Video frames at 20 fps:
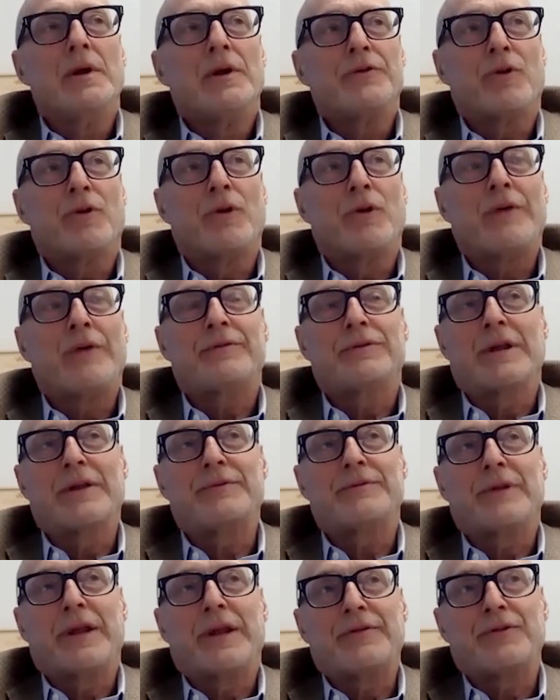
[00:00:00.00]
So let's
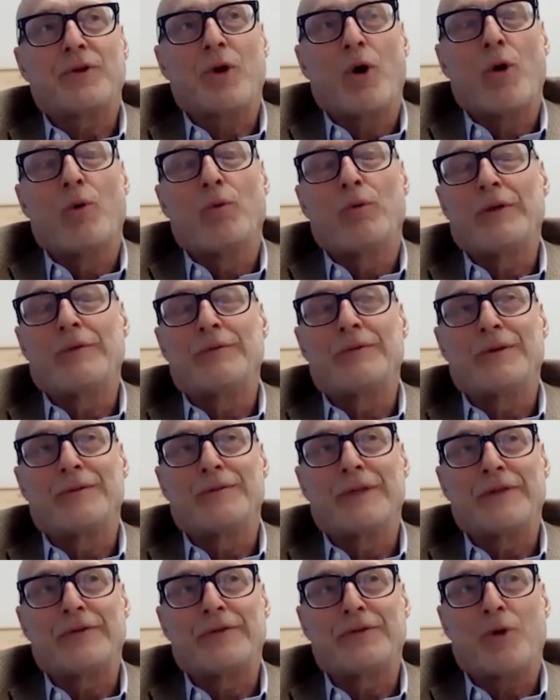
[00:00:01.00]
let let's go let
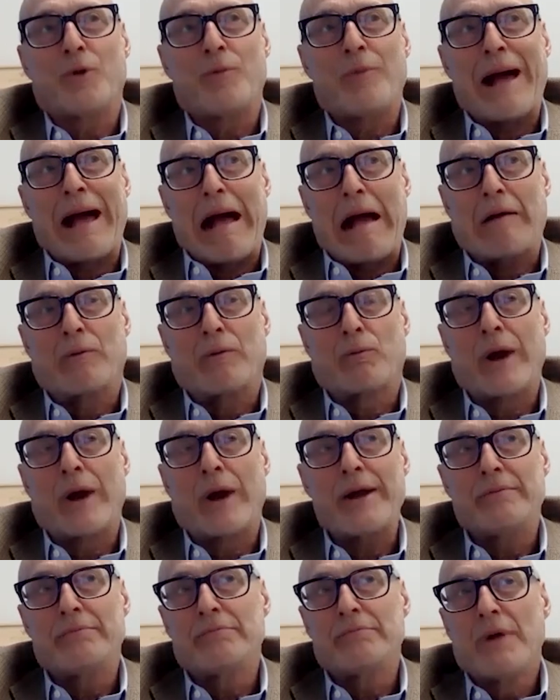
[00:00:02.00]
let's go back,
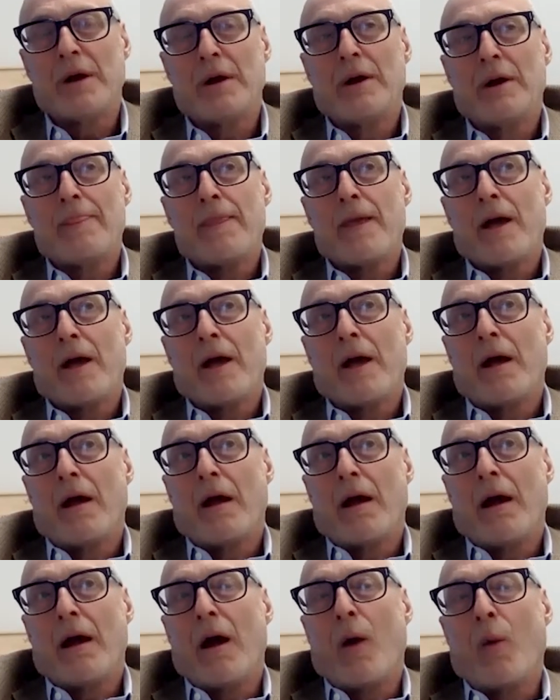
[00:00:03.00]
right?
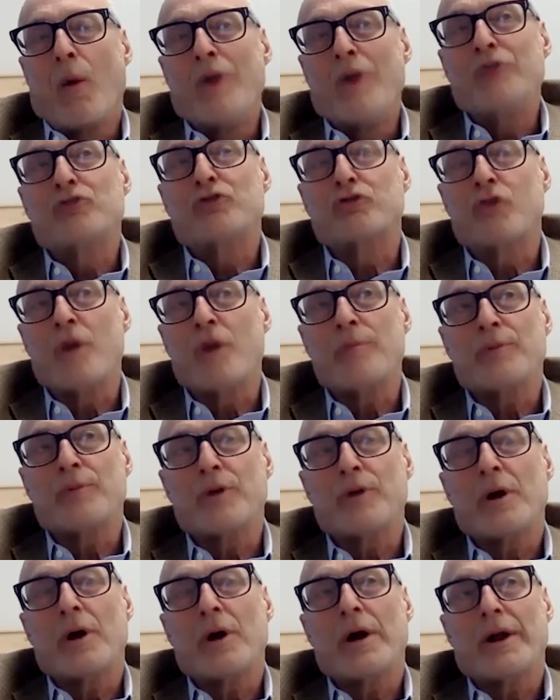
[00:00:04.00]
When
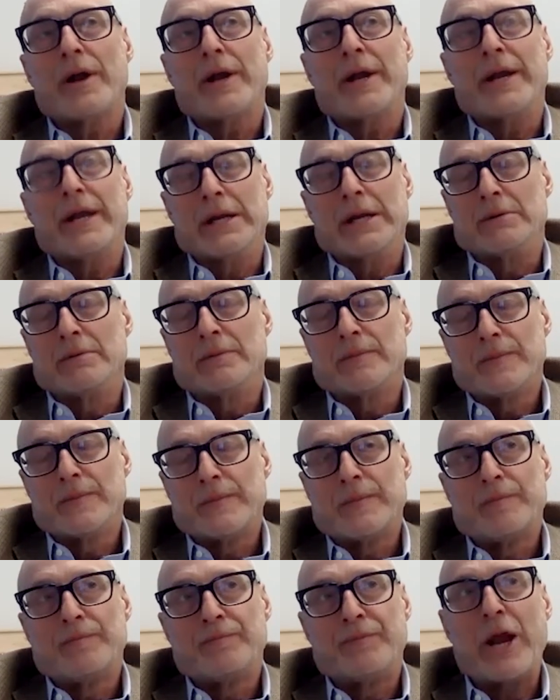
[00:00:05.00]
Trump got in,
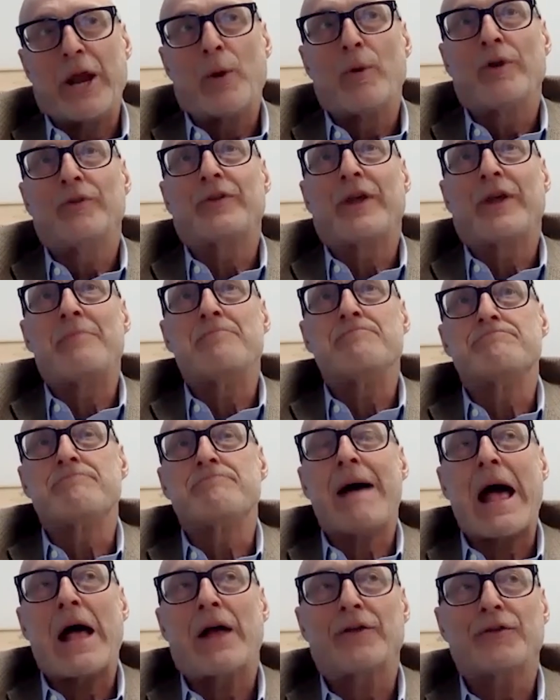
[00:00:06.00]
there was a
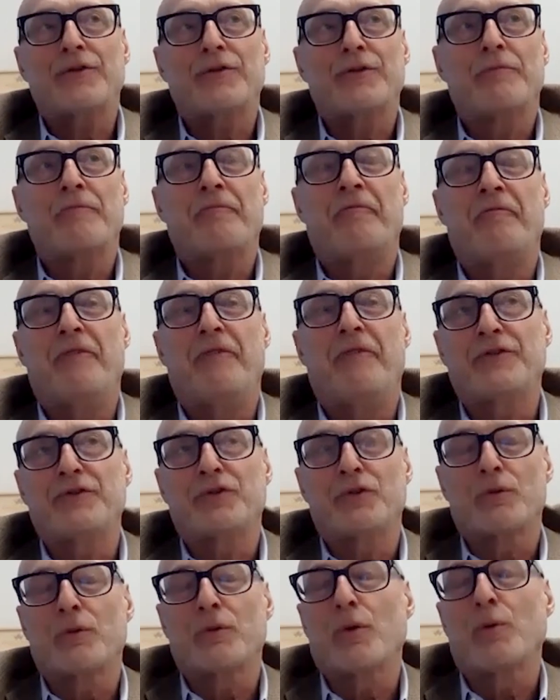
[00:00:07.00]
massive
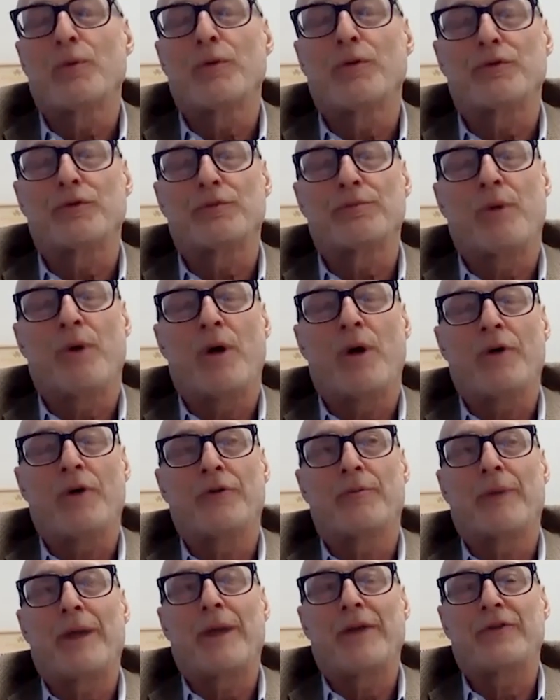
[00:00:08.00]
visceral
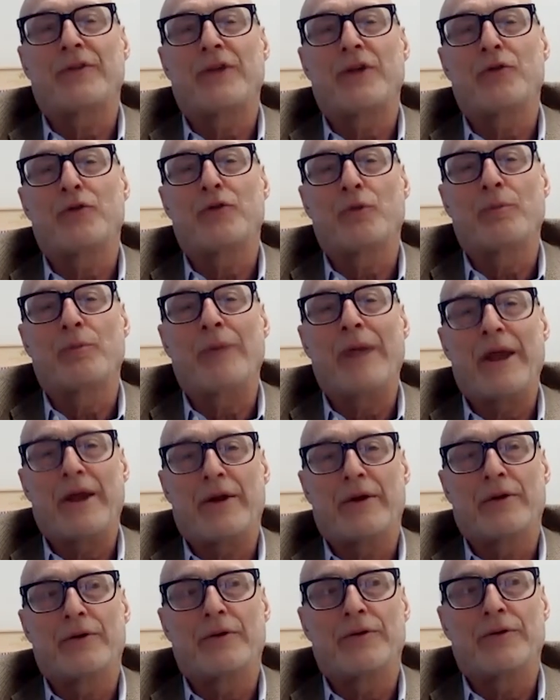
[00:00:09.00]
response by central
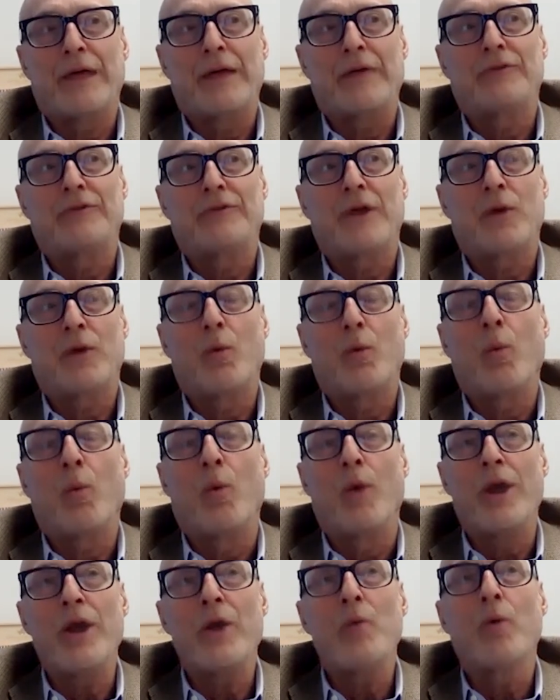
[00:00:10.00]
bankers that said
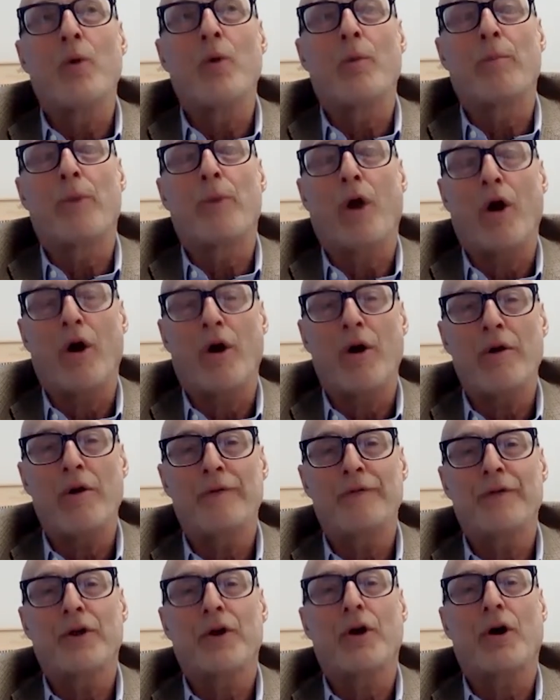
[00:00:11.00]
we were part
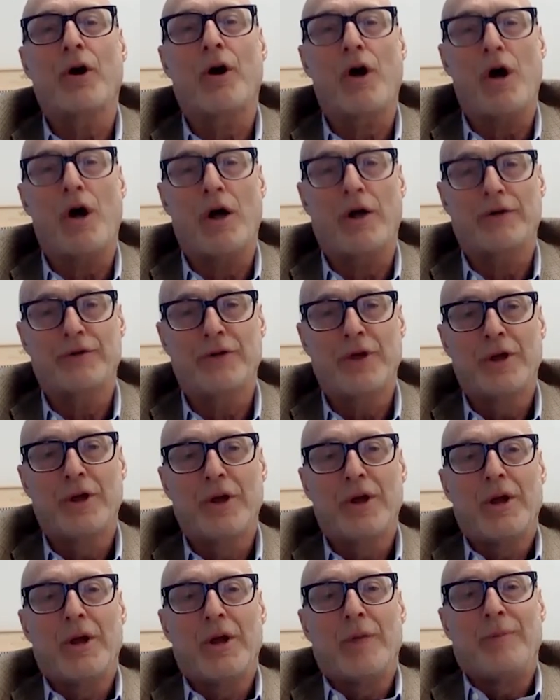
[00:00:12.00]
of the cause,
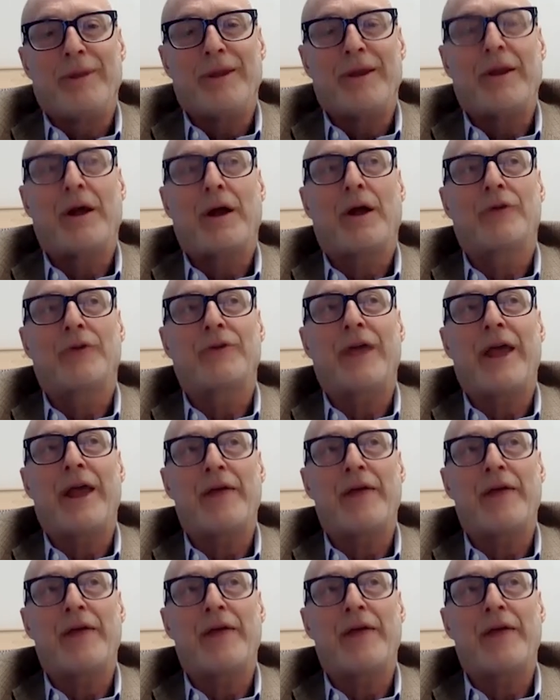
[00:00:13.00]
because